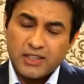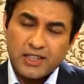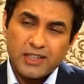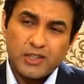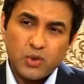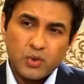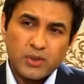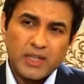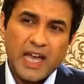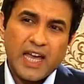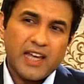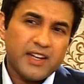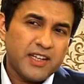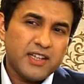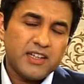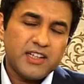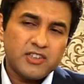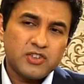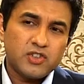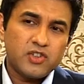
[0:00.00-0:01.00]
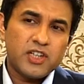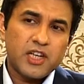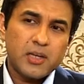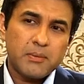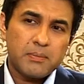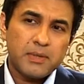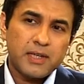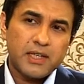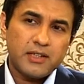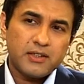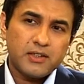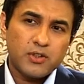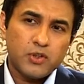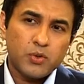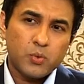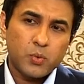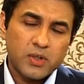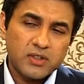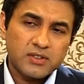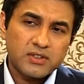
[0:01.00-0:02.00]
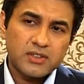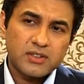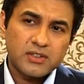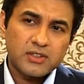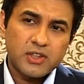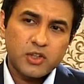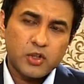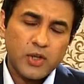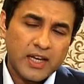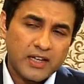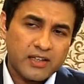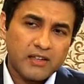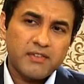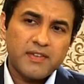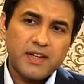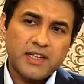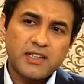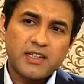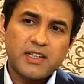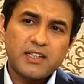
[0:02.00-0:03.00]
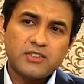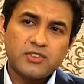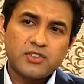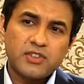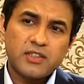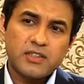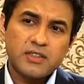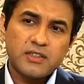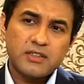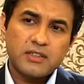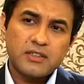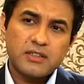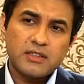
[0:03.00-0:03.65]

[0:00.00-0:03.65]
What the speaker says: Did you carry an injury and play? Did you worsen? Did you aggravate an injury?